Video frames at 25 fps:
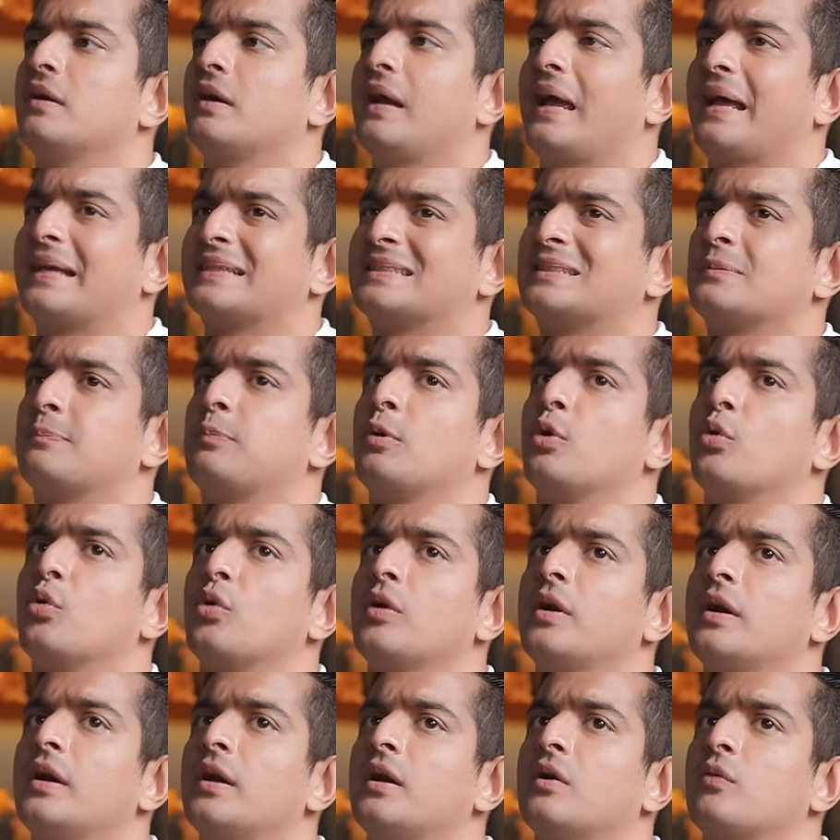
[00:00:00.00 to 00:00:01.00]
it
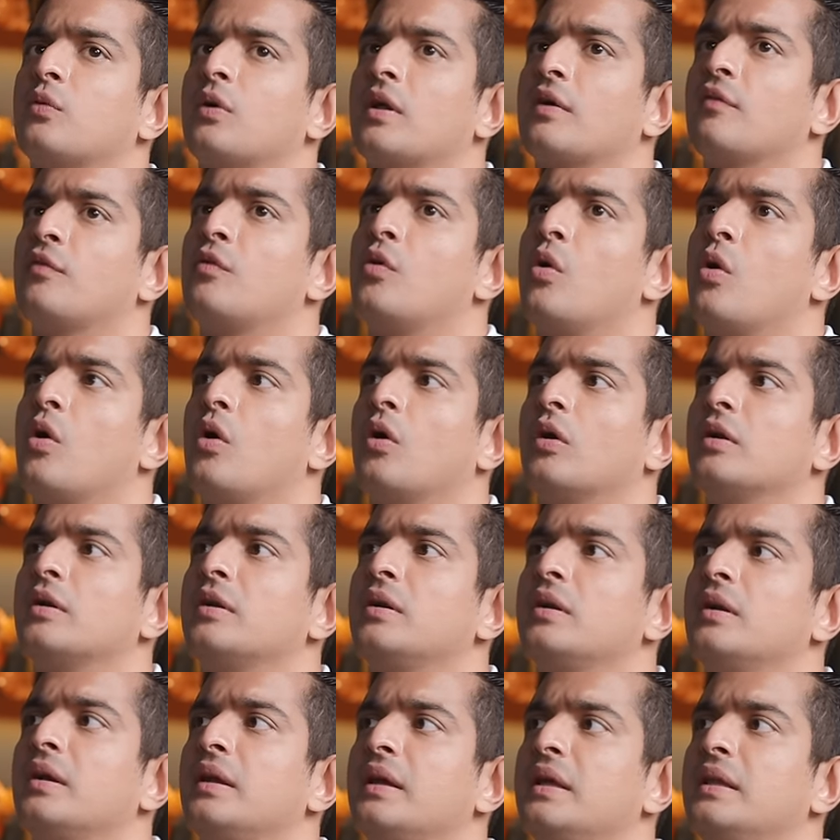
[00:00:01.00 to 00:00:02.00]
exploded, it would have
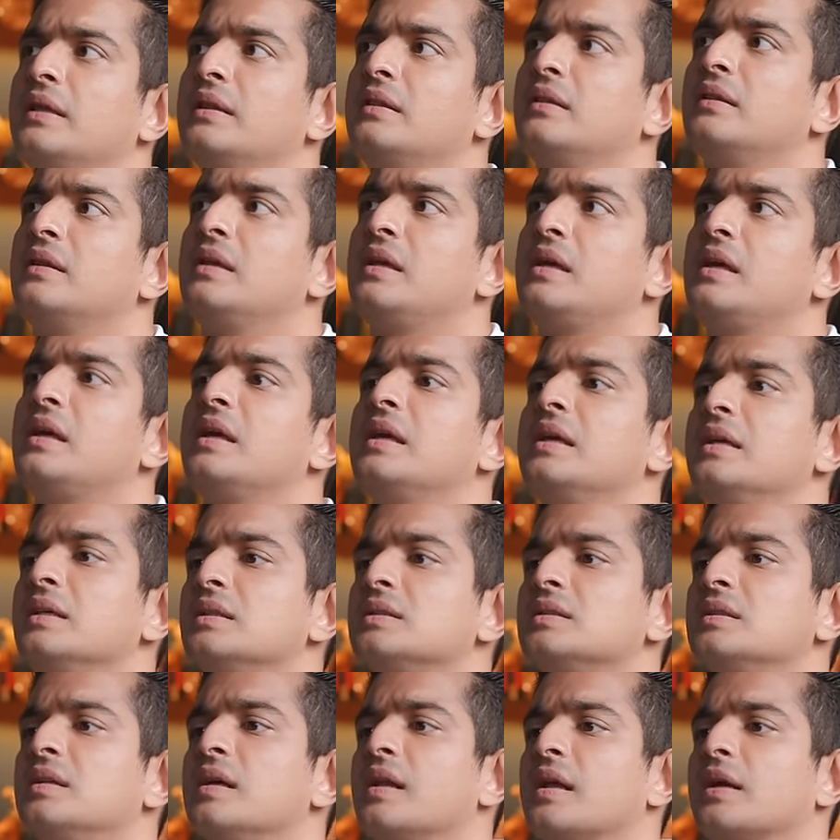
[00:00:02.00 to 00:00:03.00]
gone in the
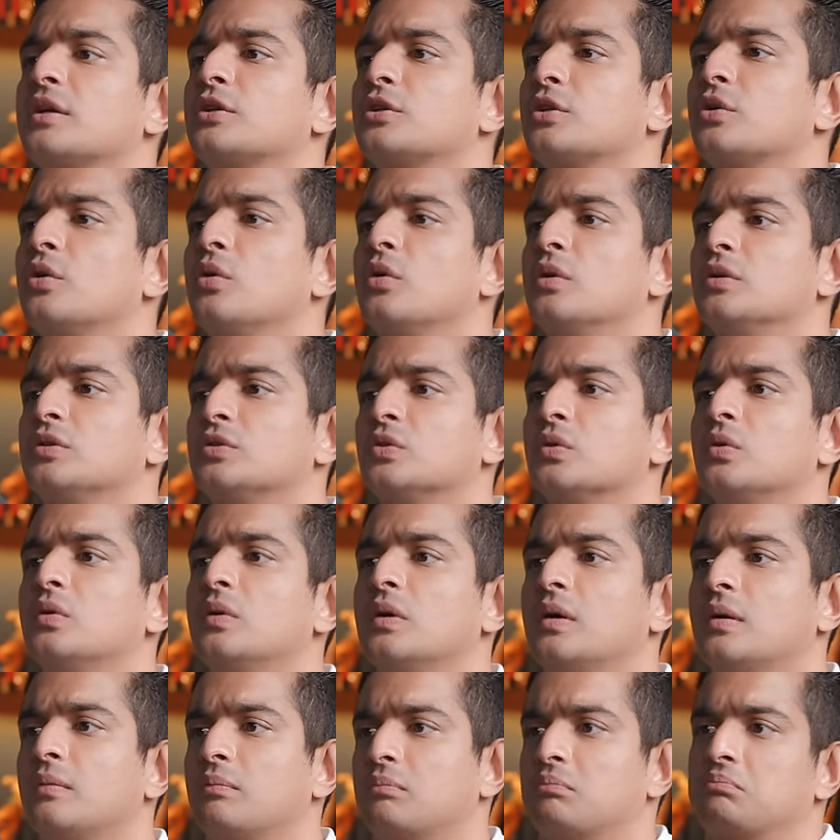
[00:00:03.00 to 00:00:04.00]
east direction
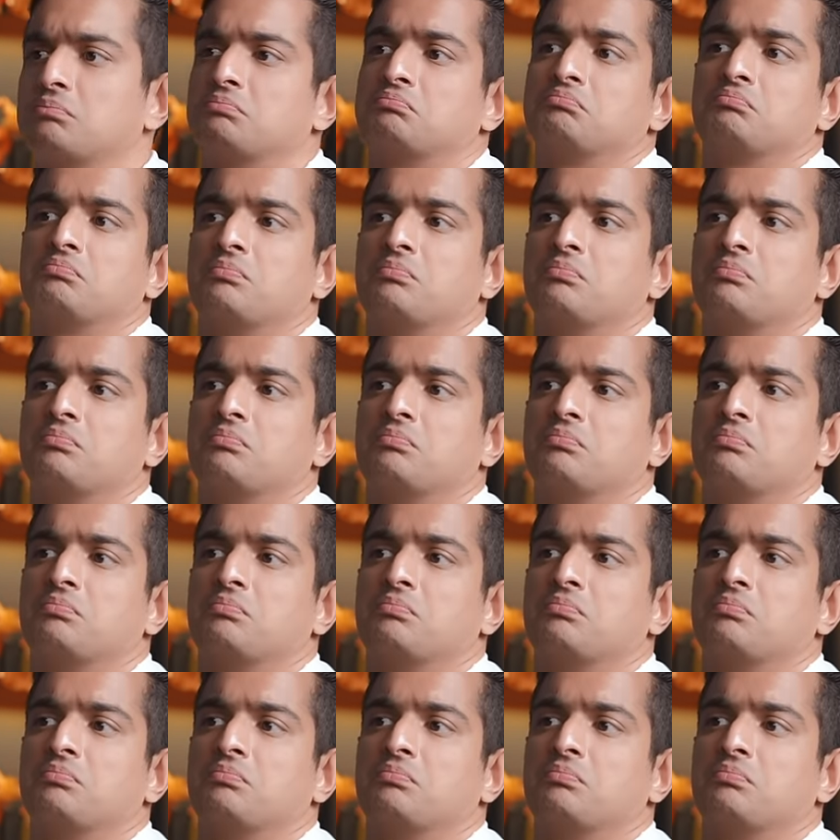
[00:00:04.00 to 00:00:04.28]
also, and